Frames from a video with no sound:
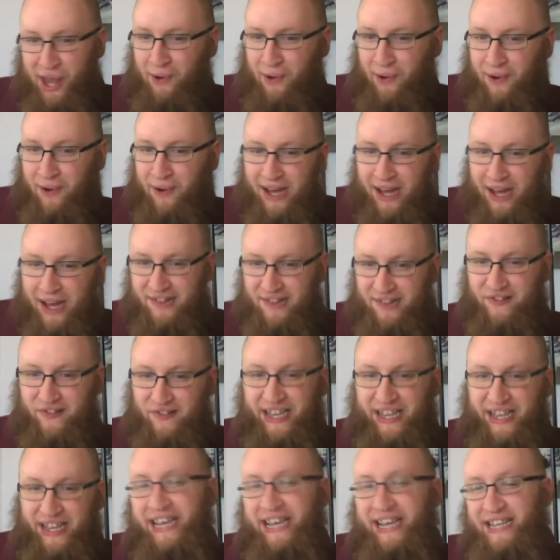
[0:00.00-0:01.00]
leads
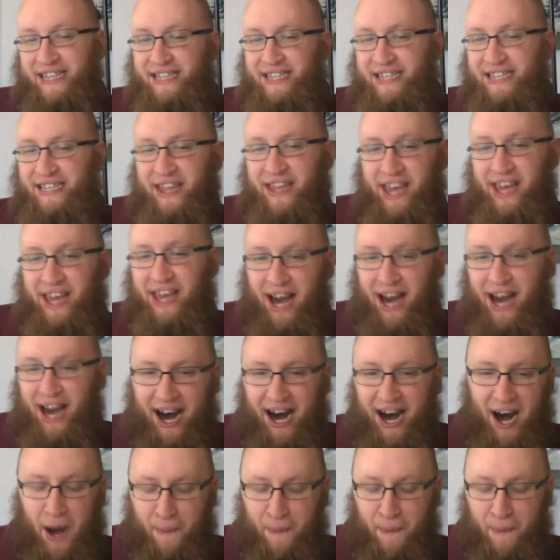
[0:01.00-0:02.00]
the masses of the
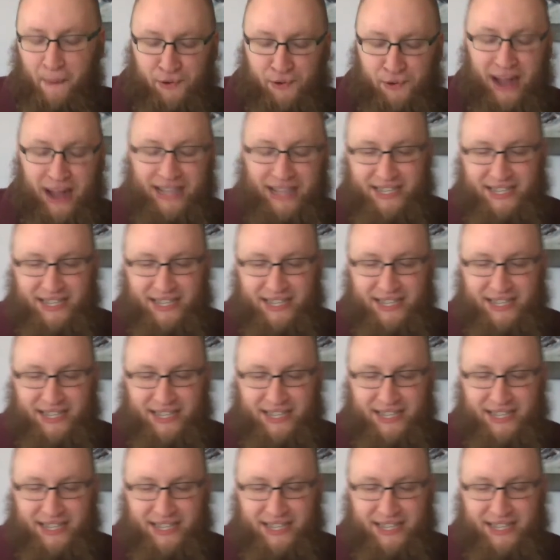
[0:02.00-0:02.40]
oppressed.